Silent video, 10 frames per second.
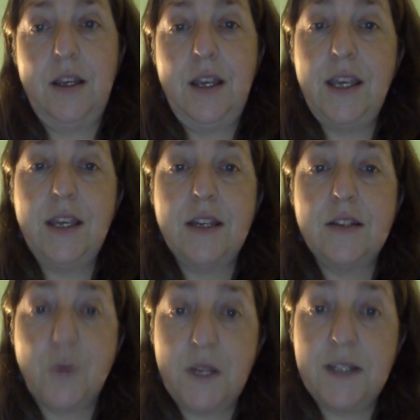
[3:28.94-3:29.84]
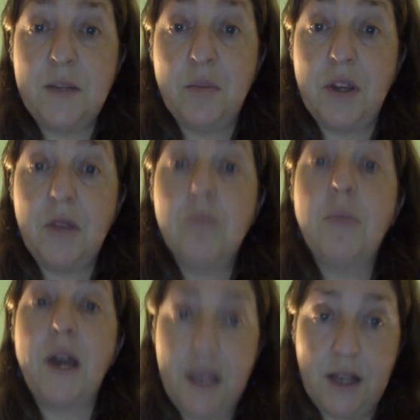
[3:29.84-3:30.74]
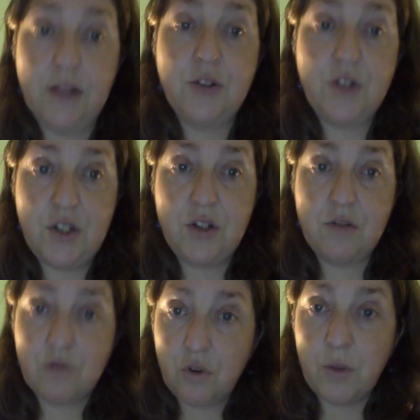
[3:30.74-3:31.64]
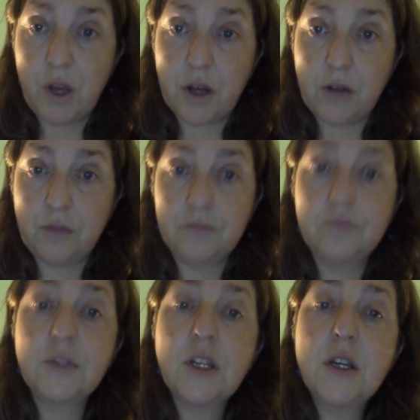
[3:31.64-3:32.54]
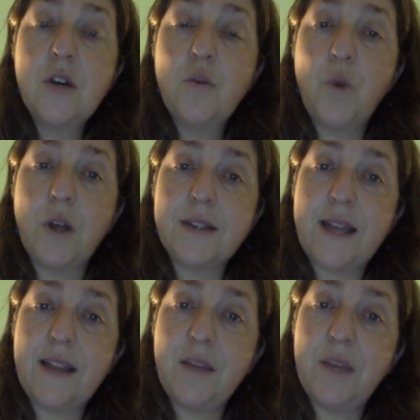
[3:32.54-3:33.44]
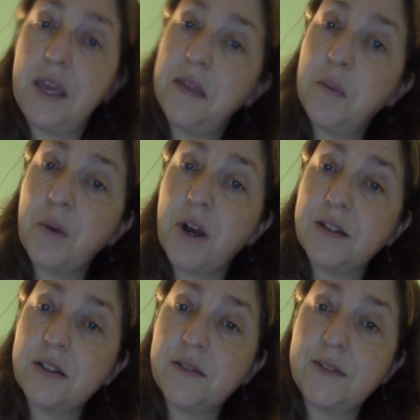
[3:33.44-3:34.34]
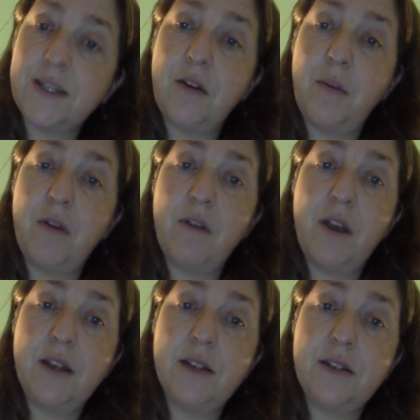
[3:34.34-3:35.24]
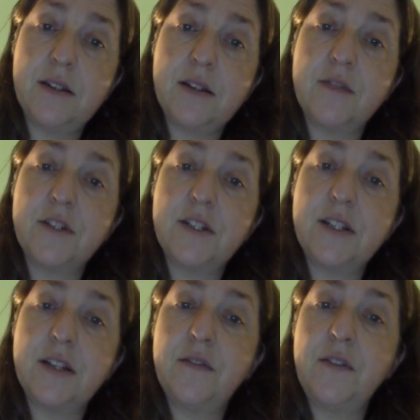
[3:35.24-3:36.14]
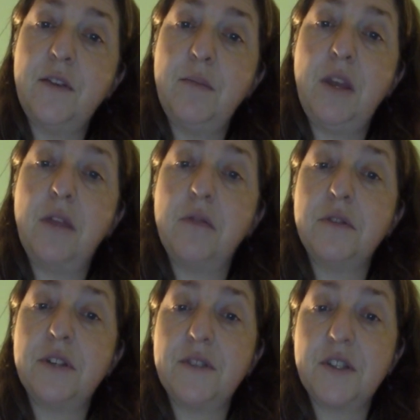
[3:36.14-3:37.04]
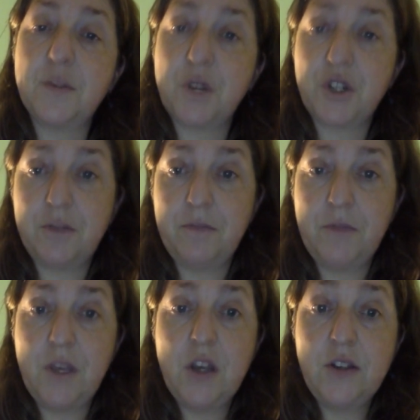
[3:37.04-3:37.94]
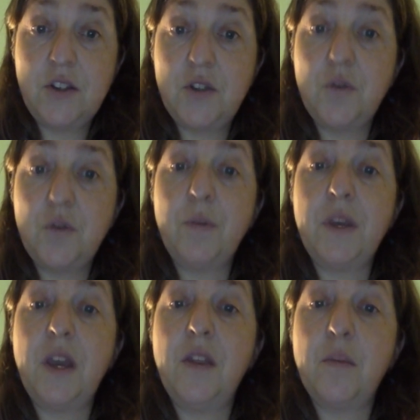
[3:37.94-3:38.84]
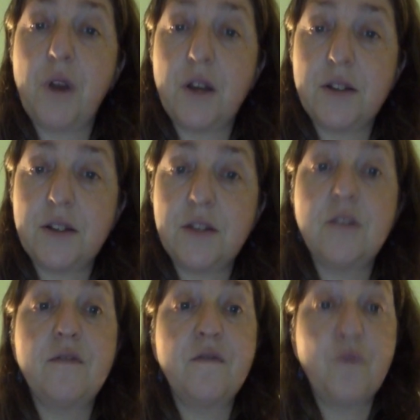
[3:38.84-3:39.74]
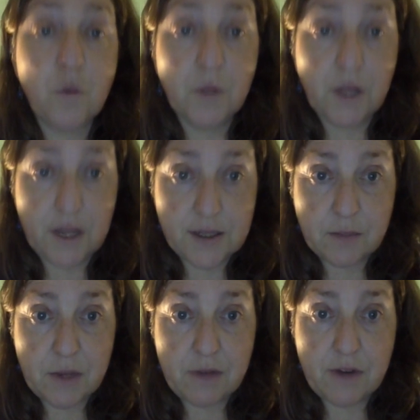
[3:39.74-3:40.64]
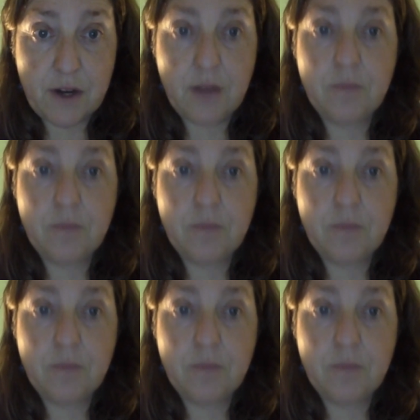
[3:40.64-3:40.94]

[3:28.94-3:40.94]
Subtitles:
He is, quite simply, my English teaching role model. While Sally began the process of allowing my writing to discover itself in me through self-expression, Stuart began the process of formalizing my writing.